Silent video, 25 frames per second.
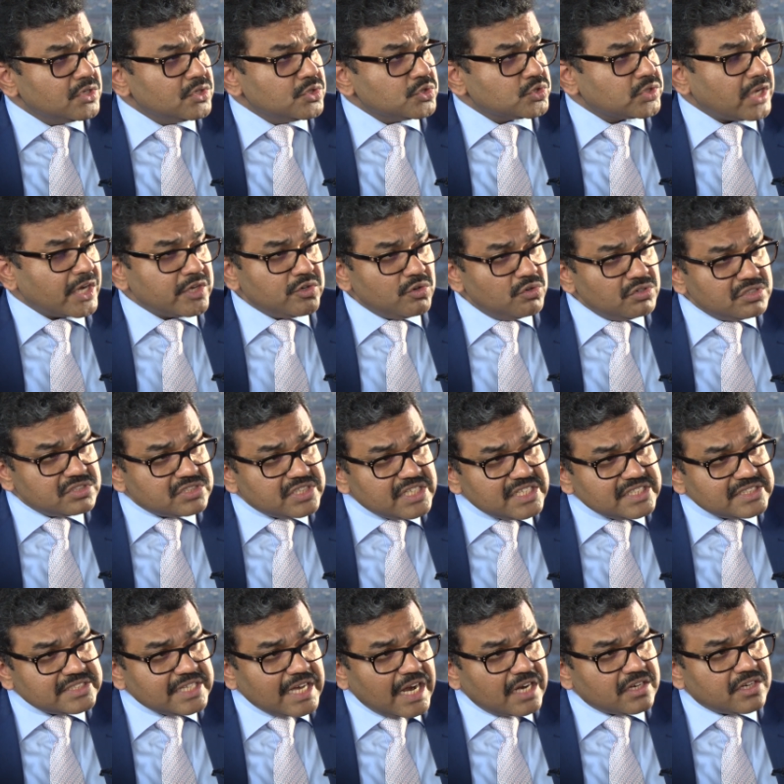So I don't
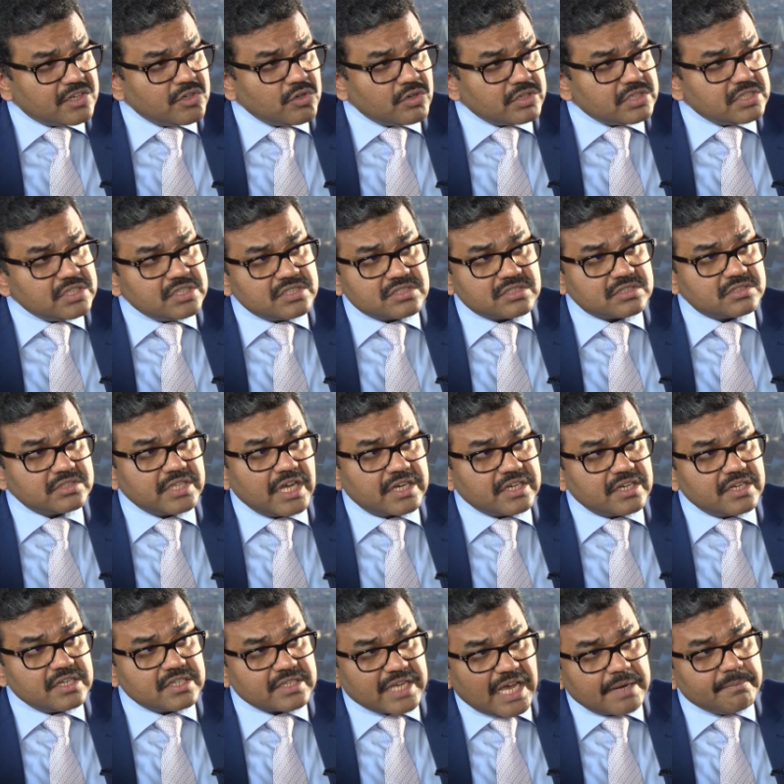think that you know it's that
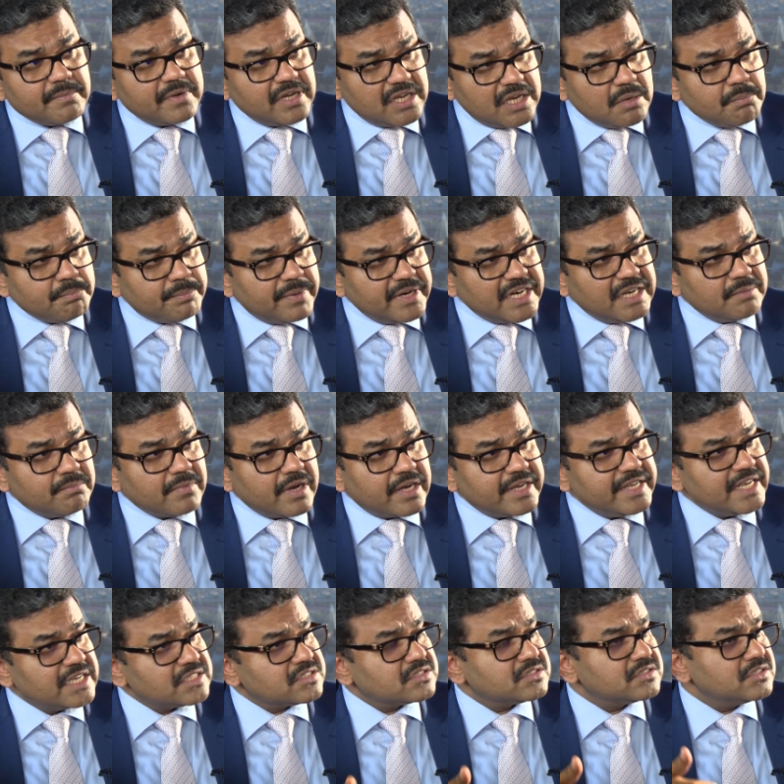it can be an impediment.
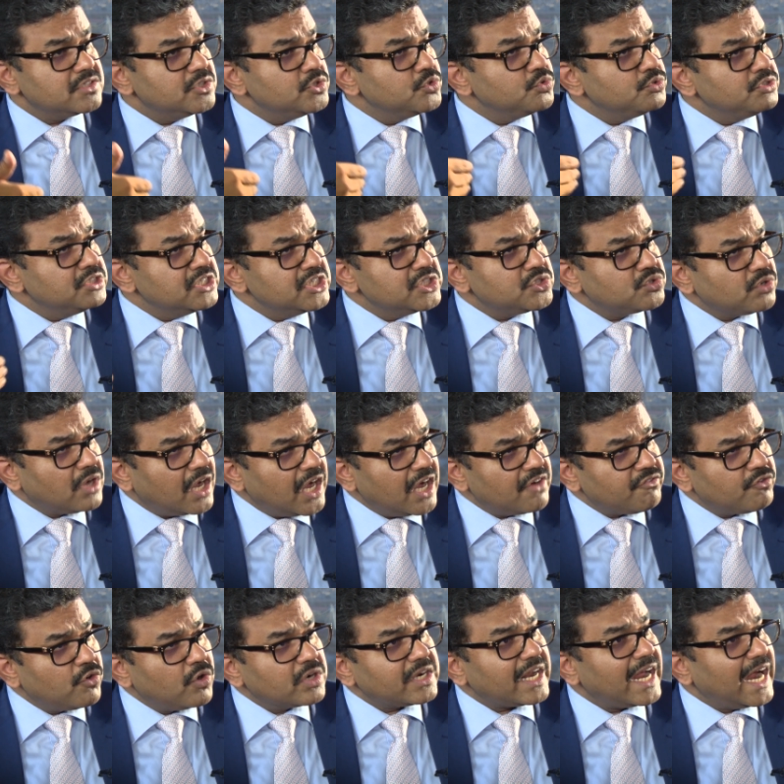Yes, you need to have
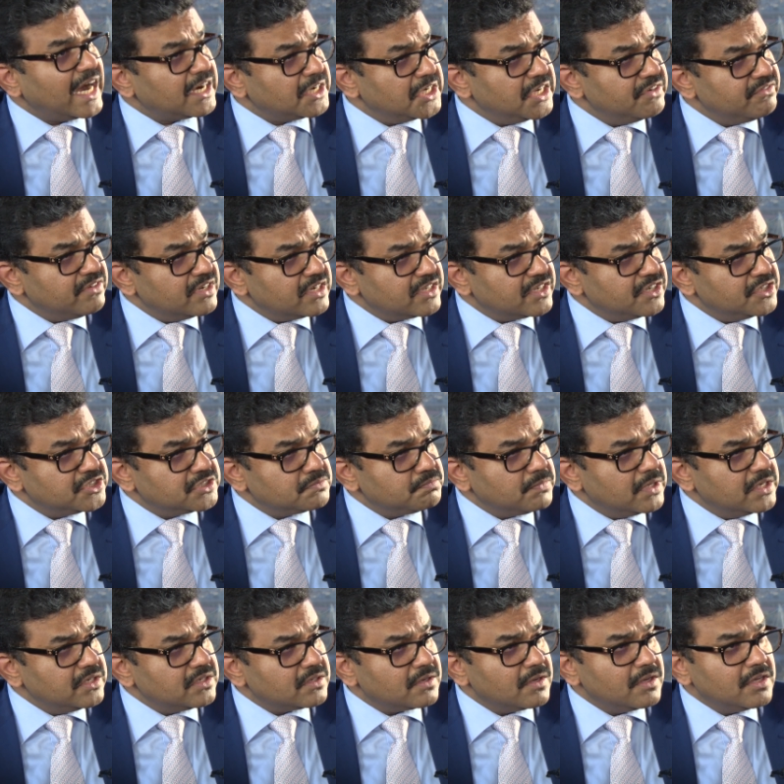got active
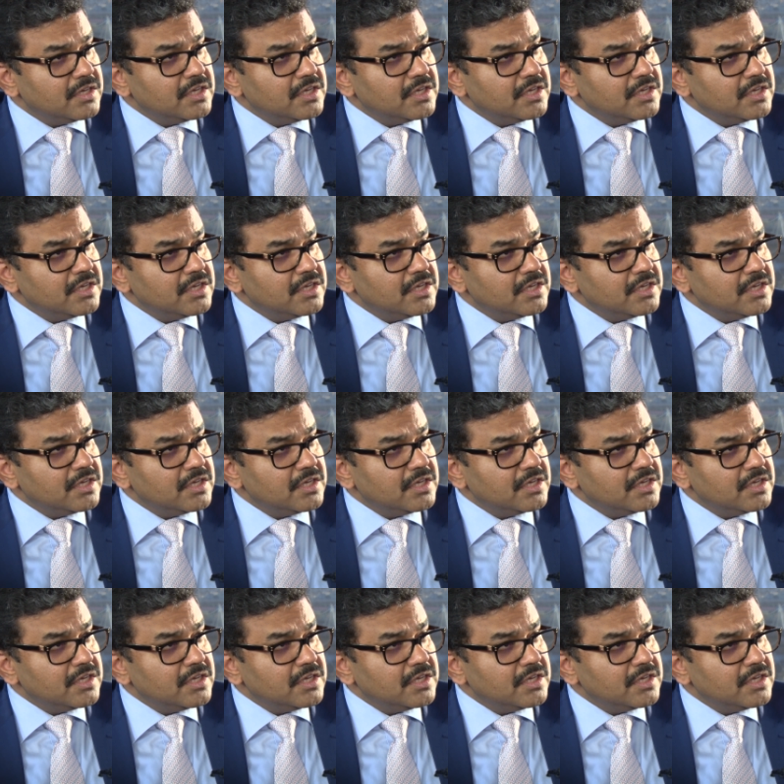engagement.